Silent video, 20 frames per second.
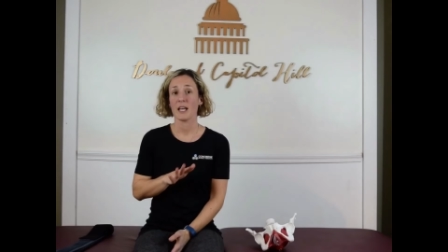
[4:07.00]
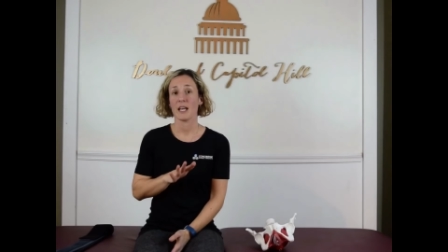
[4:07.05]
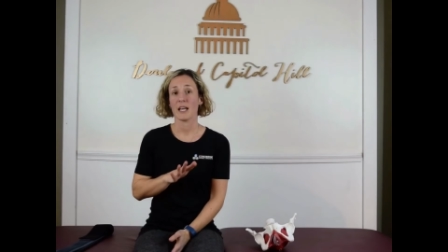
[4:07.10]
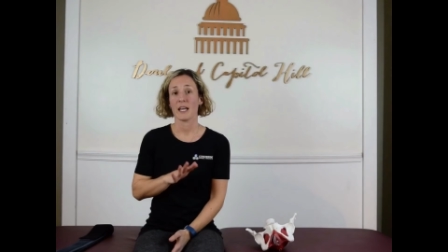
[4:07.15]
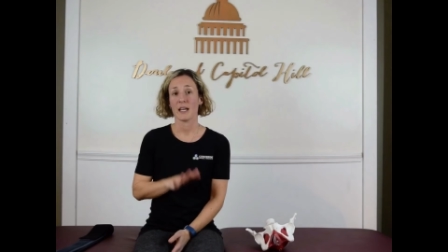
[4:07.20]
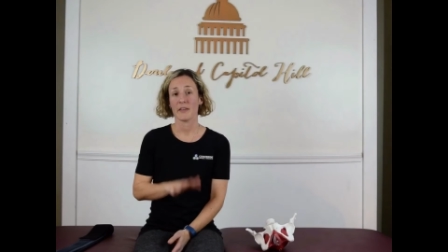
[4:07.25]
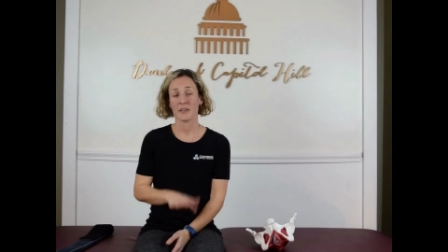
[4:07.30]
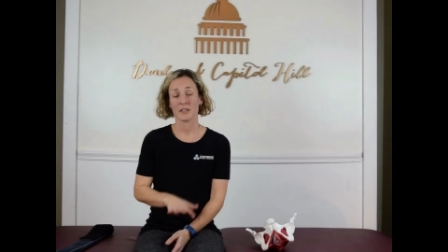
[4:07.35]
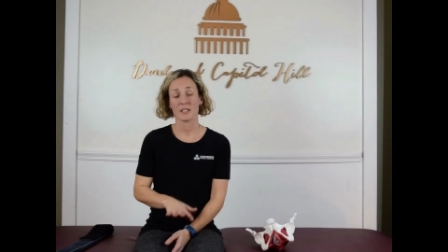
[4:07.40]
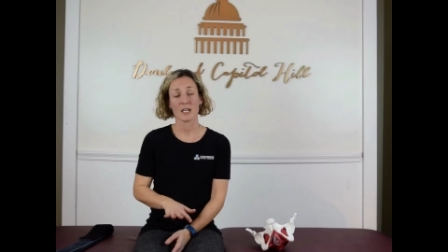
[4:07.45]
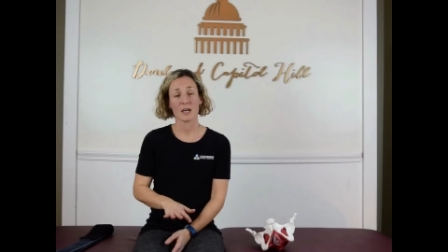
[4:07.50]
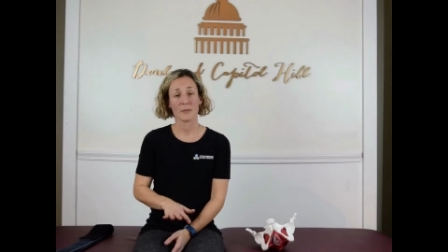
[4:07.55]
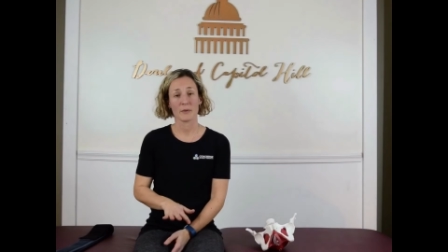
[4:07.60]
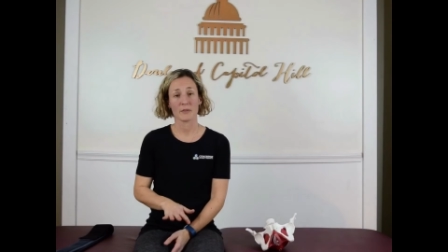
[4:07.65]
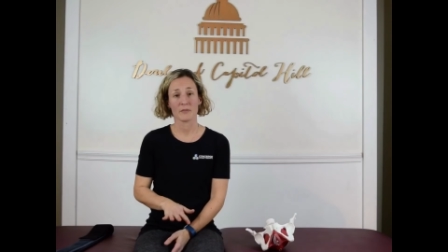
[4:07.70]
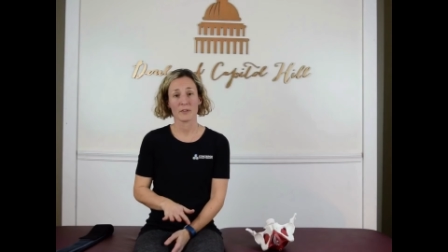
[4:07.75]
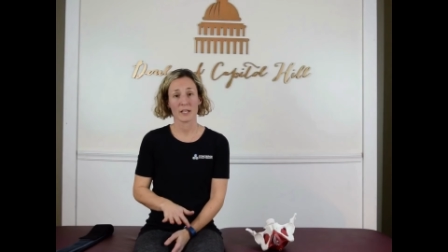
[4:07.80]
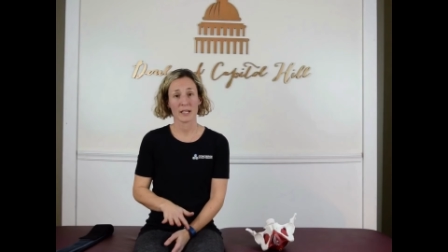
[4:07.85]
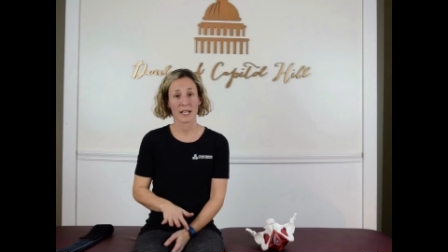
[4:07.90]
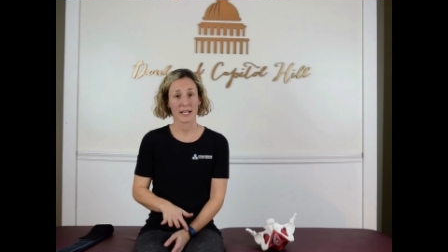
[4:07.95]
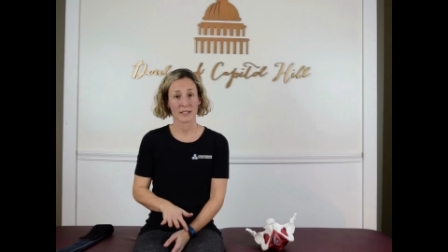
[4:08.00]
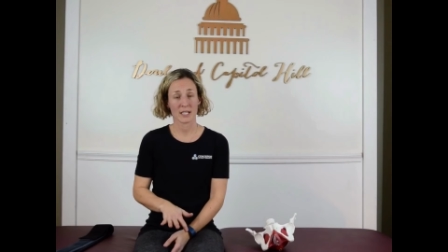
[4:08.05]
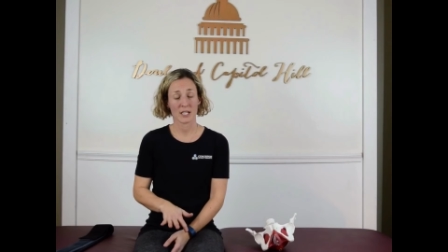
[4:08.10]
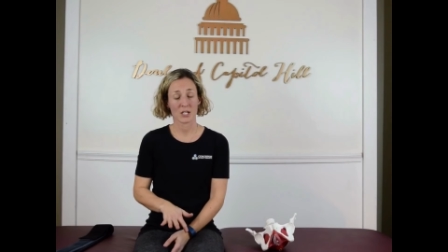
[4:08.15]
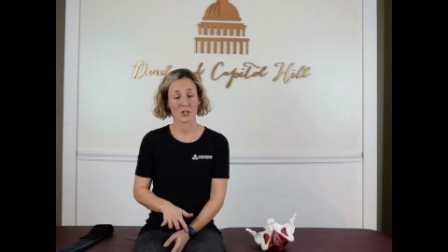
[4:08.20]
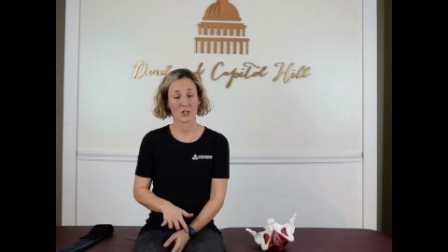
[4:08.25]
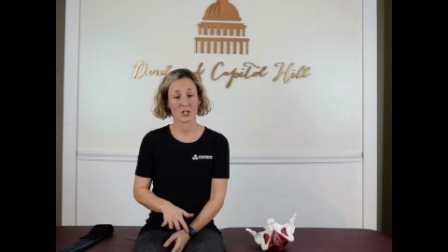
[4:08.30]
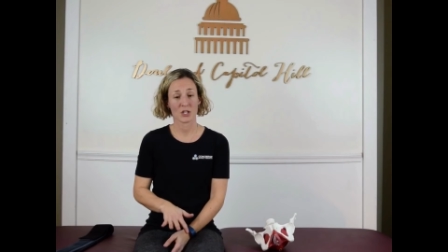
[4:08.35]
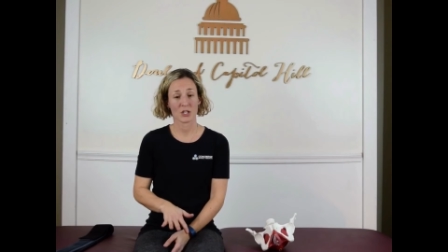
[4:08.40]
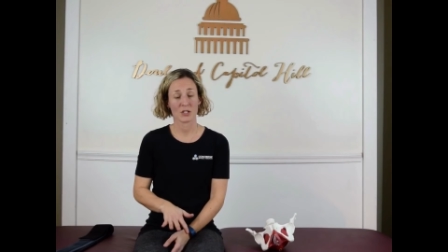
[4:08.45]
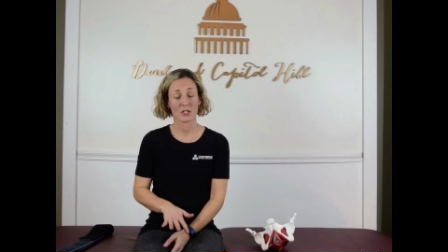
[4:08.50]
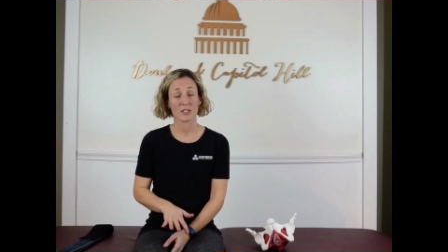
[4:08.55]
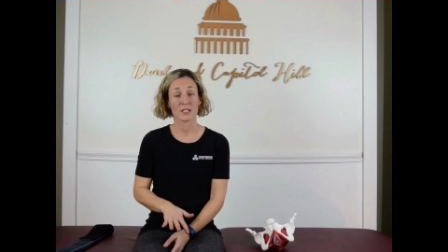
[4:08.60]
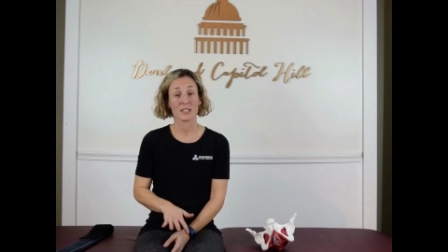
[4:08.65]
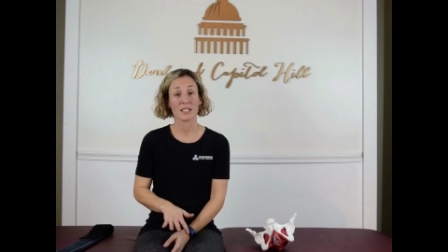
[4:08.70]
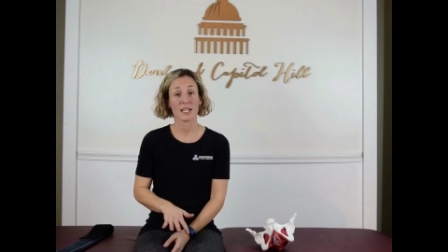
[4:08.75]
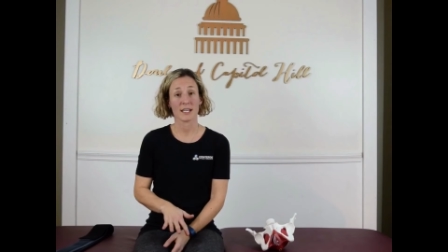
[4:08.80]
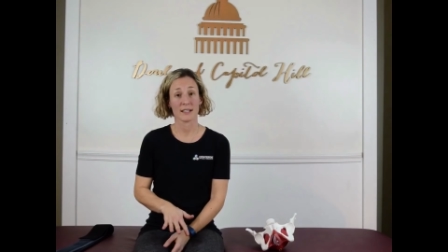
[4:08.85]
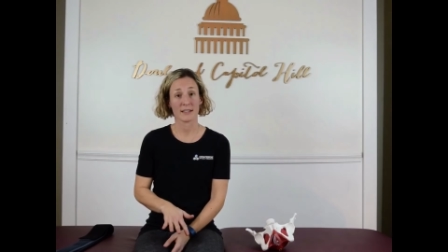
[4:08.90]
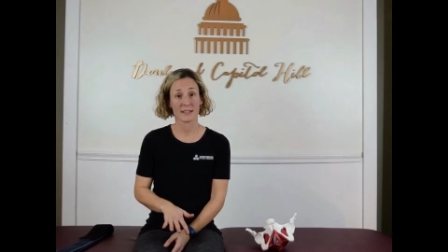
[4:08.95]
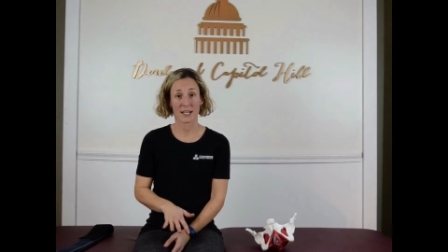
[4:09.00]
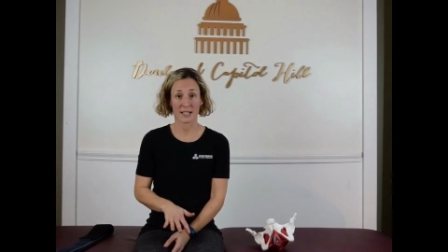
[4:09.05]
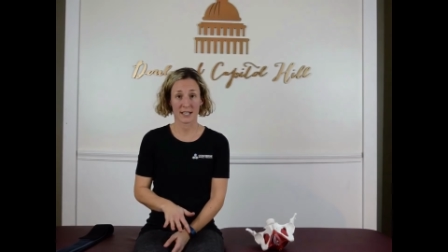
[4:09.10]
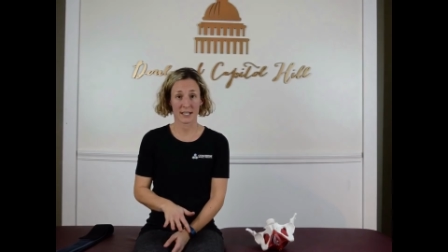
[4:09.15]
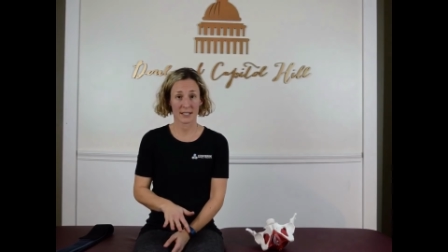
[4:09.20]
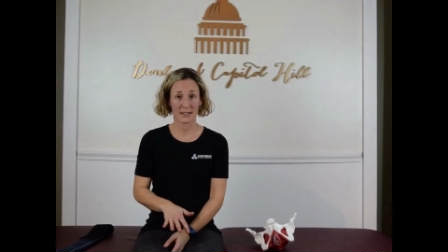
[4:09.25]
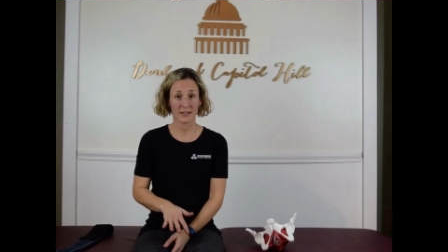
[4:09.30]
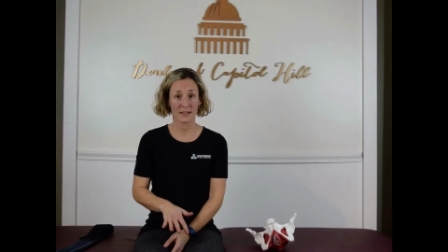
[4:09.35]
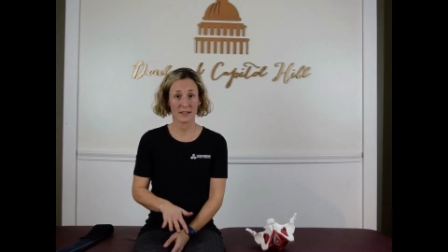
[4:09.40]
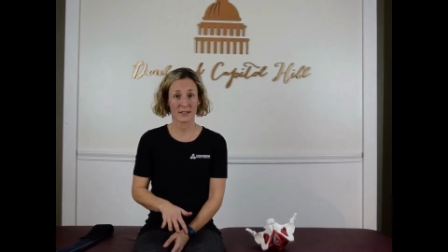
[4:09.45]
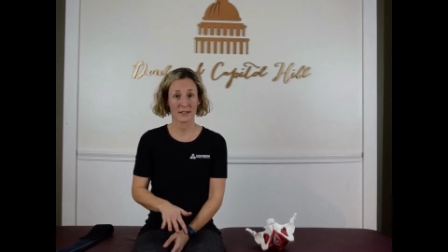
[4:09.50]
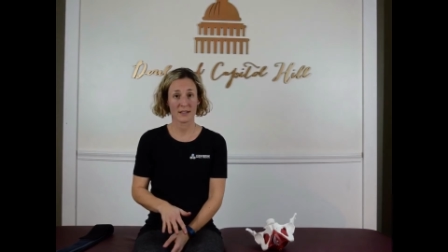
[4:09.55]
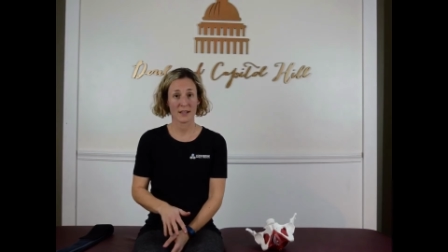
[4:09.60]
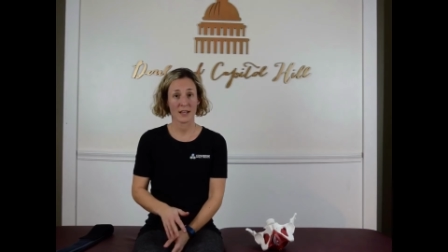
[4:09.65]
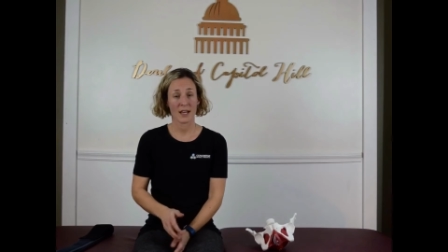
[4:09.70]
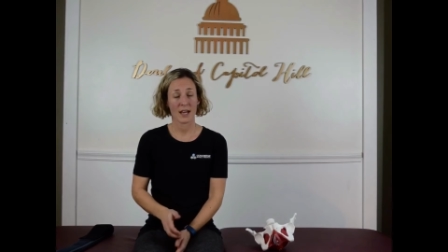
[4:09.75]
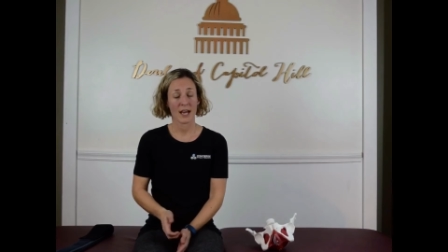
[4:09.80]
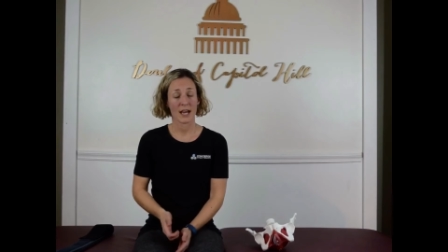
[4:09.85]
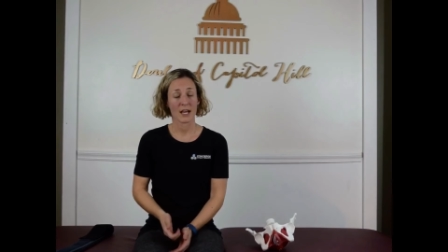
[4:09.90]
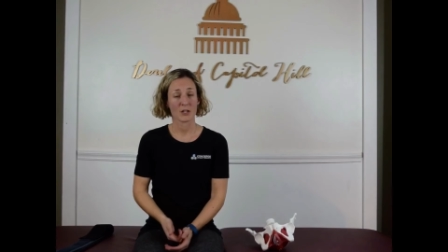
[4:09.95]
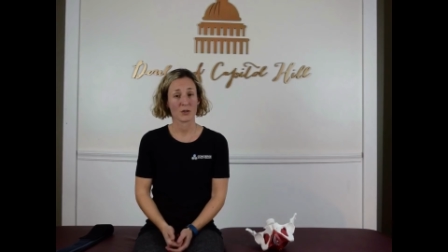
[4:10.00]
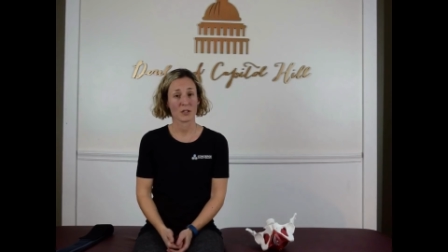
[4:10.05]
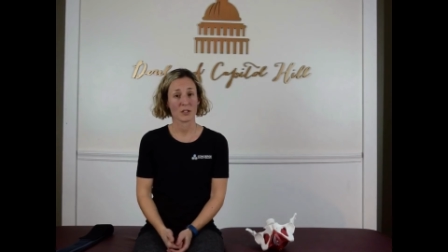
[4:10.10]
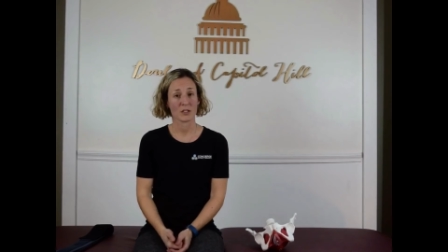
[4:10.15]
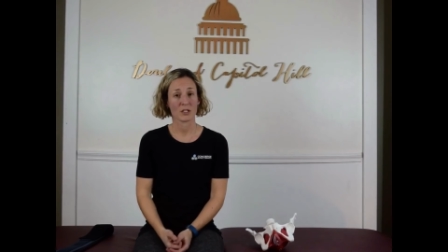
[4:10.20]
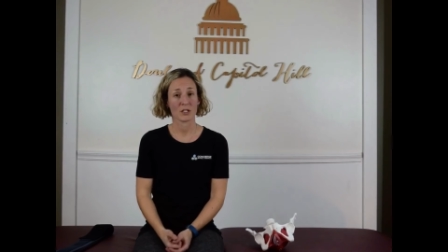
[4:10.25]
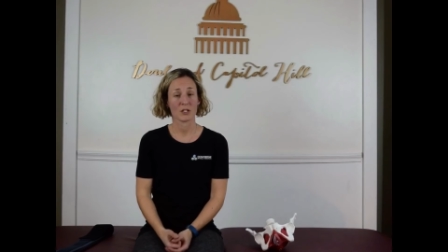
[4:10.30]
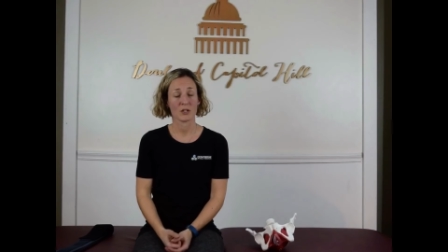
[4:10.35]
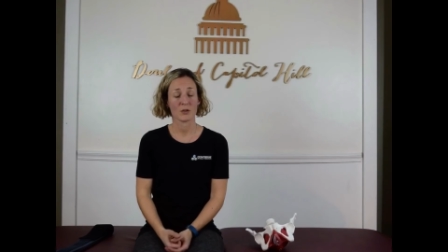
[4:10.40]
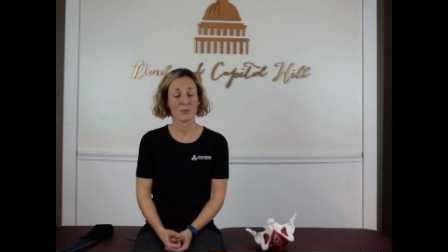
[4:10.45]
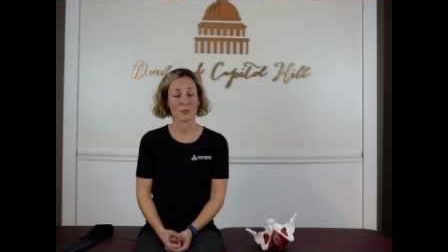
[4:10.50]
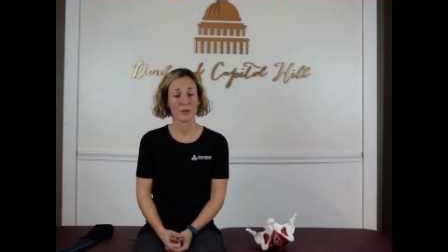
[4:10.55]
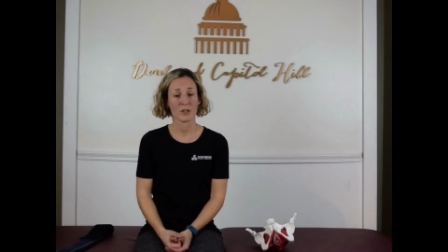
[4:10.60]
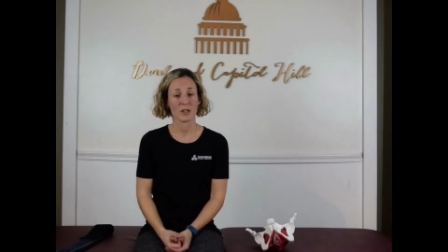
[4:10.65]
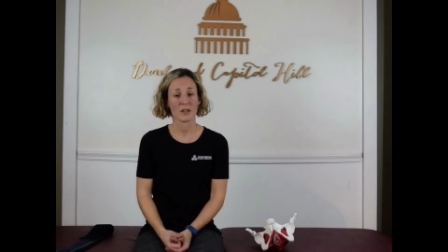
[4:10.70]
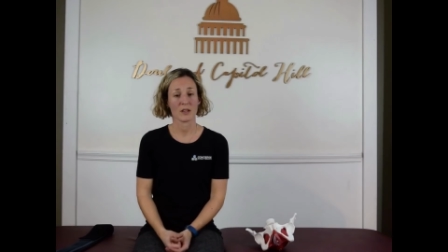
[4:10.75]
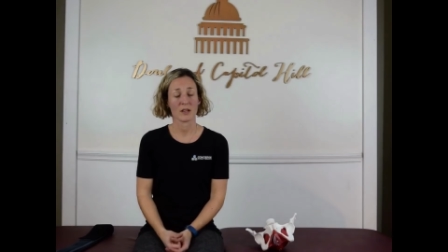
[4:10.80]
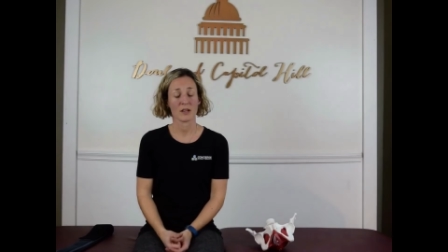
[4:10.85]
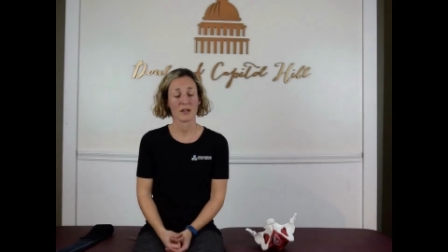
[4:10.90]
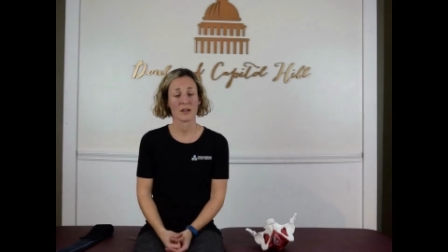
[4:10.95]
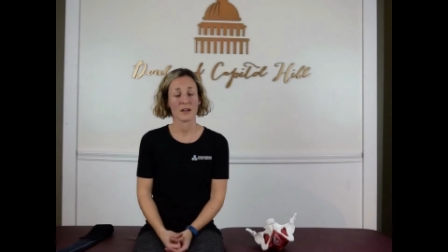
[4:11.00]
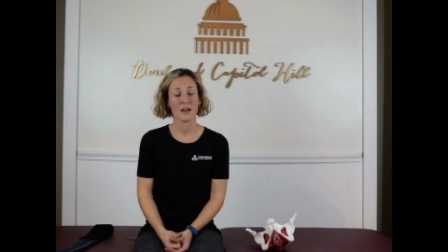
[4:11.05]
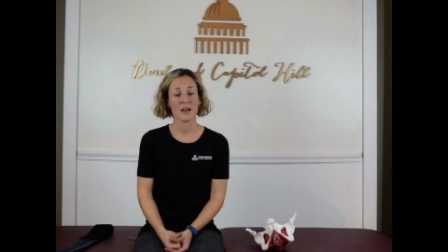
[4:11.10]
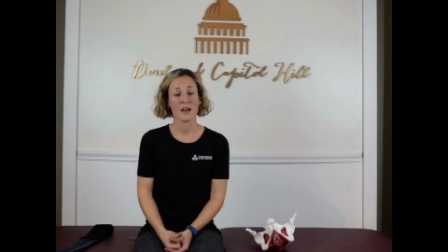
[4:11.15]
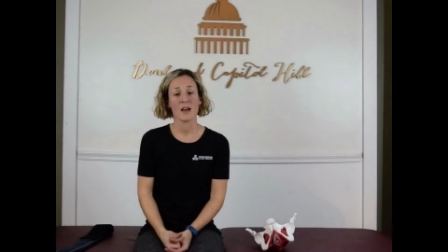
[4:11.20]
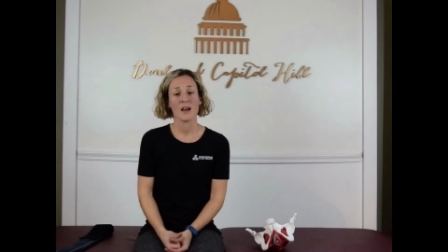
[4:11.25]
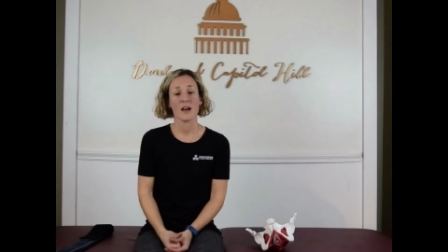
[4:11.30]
and the time of relaxation to ten seconds as you continue breathing.